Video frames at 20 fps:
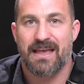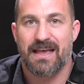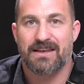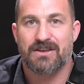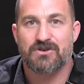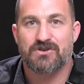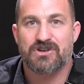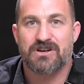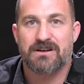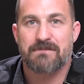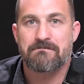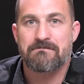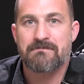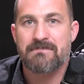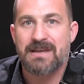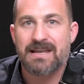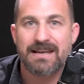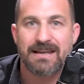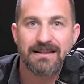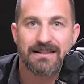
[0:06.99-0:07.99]
and you should
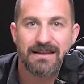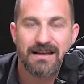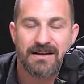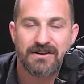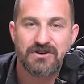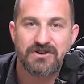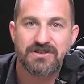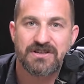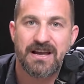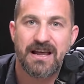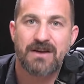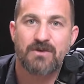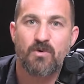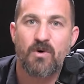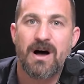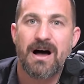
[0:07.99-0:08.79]
immediately understand